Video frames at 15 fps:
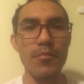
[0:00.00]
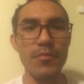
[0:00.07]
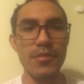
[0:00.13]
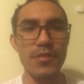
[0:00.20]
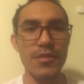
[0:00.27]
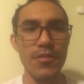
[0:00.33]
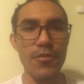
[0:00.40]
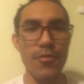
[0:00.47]

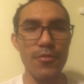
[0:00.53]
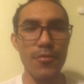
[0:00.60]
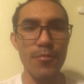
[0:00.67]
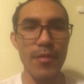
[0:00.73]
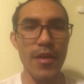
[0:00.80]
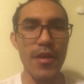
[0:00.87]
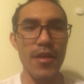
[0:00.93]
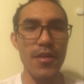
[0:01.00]
so
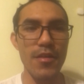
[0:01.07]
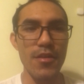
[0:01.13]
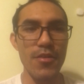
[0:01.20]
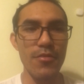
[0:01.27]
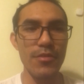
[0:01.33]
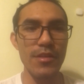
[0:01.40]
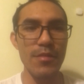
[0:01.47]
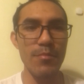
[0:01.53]
my
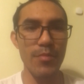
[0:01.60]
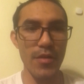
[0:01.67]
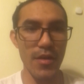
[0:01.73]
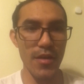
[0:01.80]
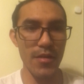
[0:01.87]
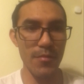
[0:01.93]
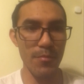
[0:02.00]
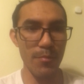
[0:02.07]
newly
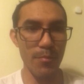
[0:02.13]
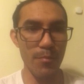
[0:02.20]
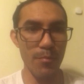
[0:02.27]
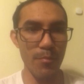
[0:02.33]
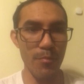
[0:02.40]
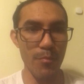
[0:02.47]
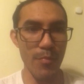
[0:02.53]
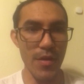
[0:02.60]
bought
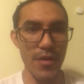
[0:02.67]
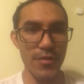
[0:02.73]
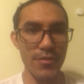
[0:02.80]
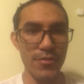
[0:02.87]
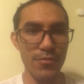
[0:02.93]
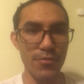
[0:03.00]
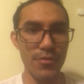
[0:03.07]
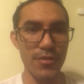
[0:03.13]
bear
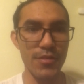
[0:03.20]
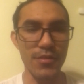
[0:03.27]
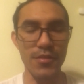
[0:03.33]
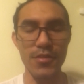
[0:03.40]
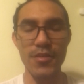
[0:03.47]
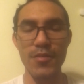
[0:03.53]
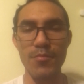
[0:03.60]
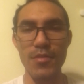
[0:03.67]
zords are
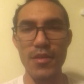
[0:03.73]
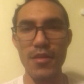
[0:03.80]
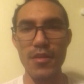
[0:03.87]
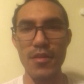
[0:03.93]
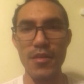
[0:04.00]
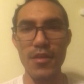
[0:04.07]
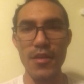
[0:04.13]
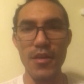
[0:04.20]
gonna
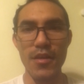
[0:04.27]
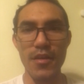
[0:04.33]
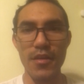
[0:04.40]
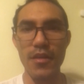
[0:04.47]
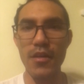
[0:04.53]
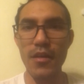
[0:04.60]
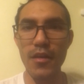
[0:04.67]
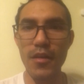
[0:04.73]
be
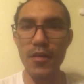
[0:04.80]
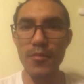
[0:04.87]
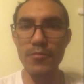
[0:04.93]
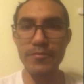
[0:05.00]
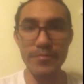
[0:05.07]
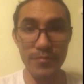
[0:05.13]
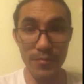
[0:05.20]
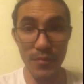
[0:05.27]

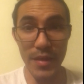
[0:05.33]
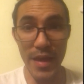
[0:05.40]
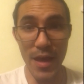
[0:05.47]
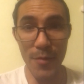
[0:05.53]
Gal